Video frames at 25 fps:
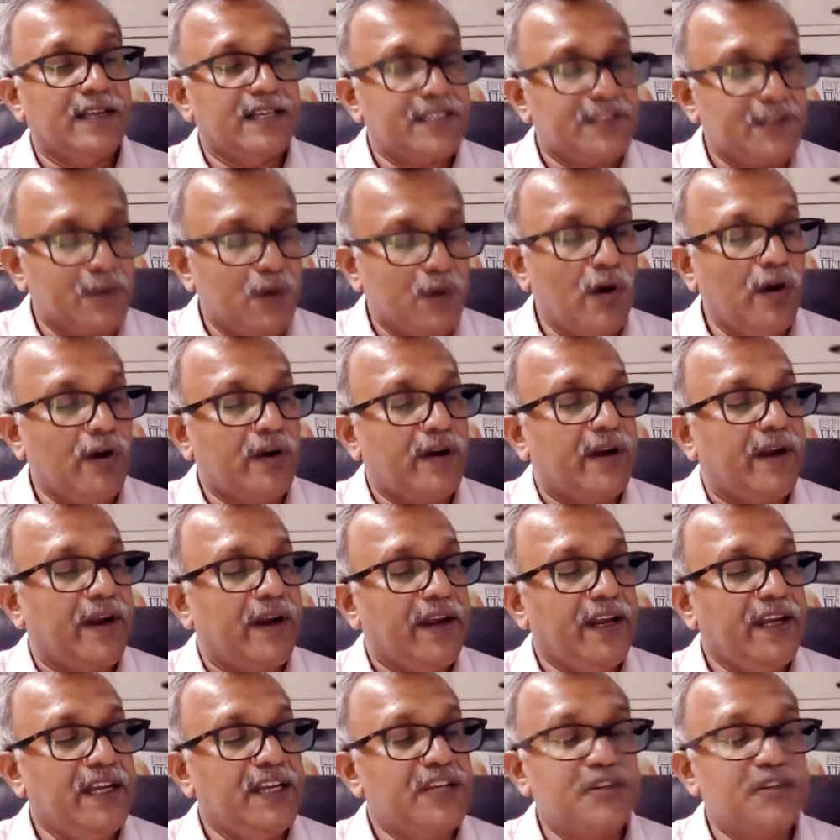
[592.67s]
stock
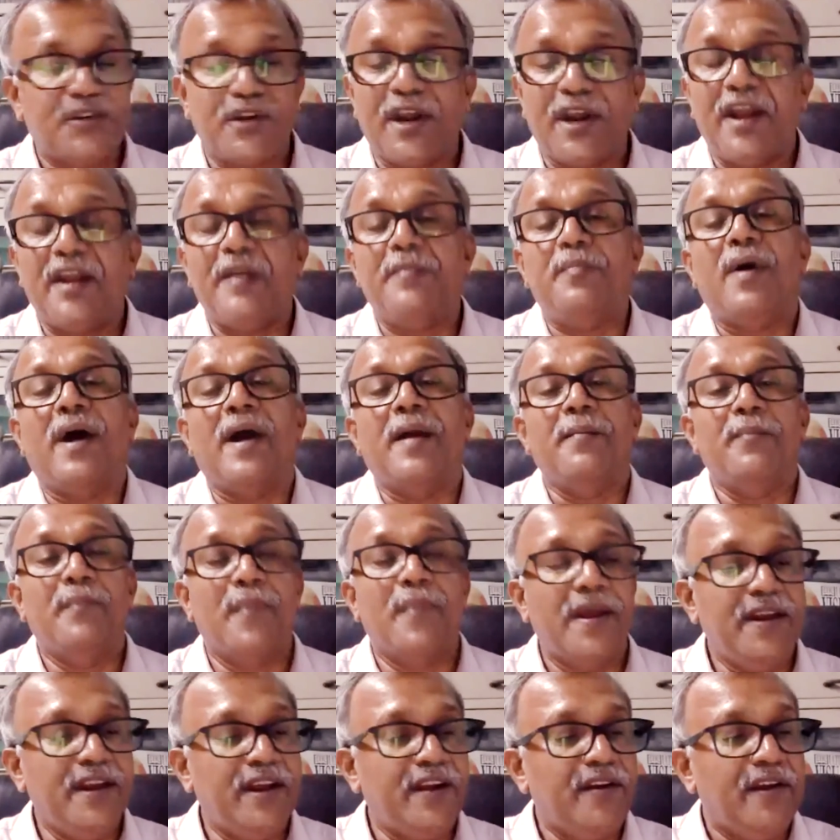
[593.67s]
is shared by
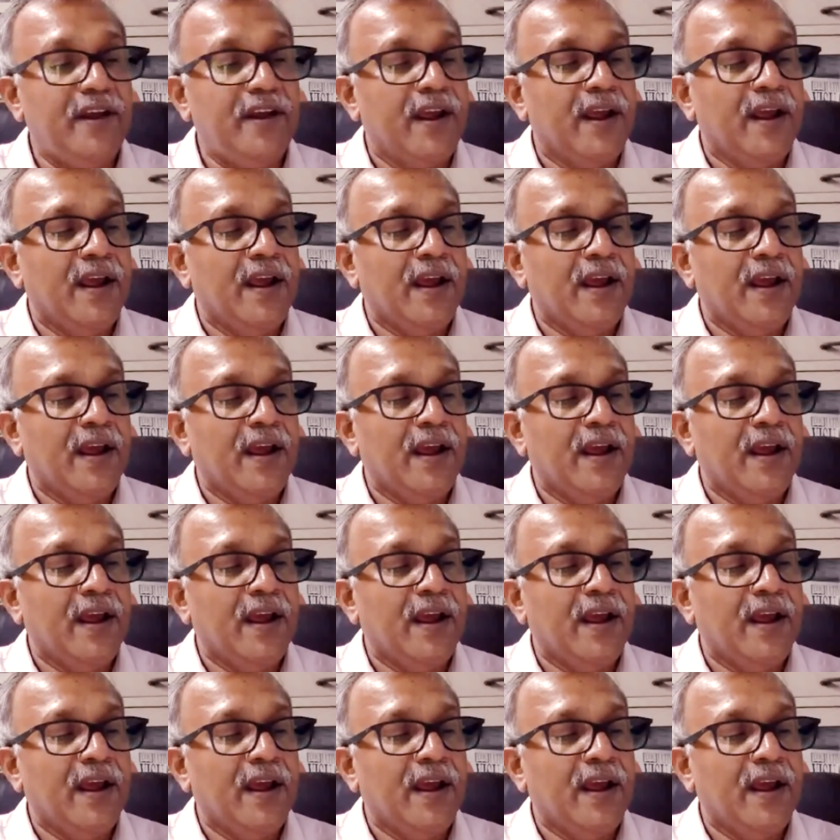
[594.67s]
many